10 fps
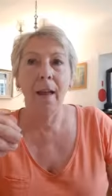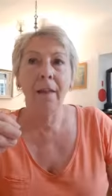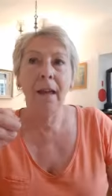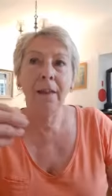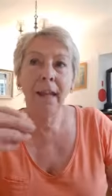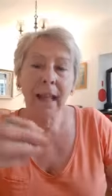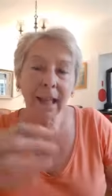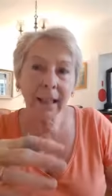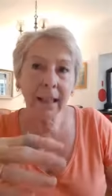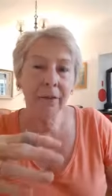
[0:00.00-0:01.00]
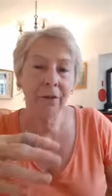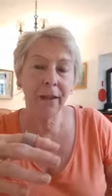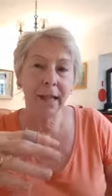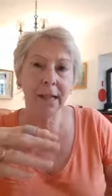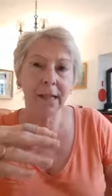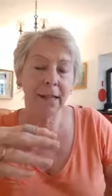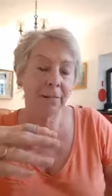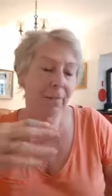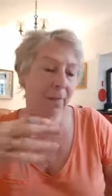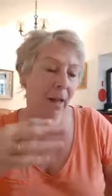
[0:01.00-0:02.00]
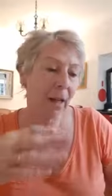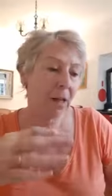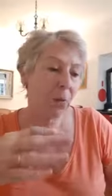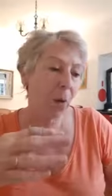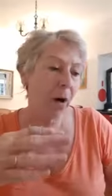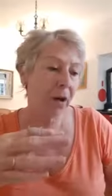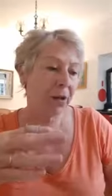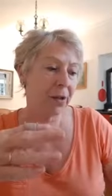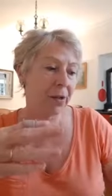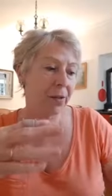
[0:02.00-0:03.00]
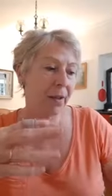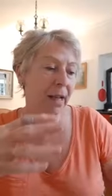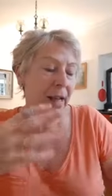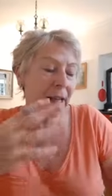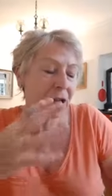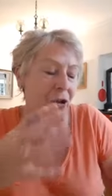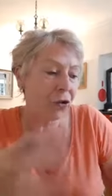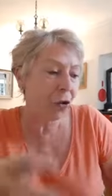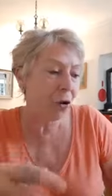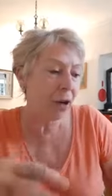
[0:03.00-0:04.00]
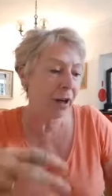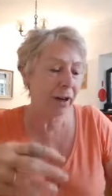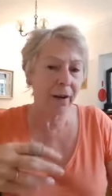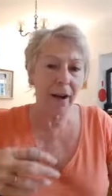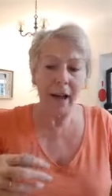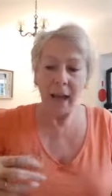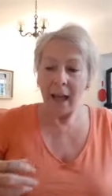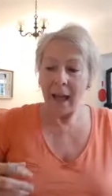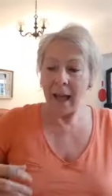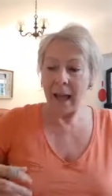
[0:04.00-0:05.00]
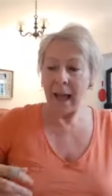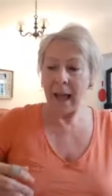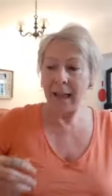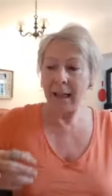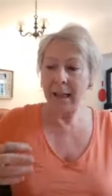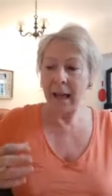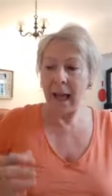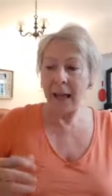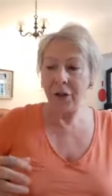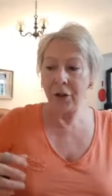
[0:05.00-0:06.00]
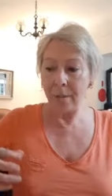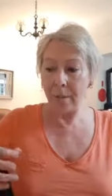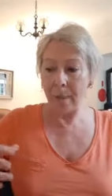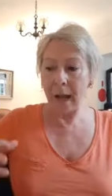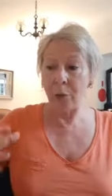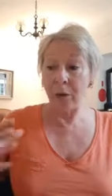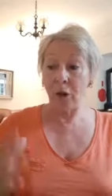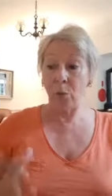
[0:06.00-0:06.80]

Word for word: then the healing phase is worse. It's stronger. And, and, and when you're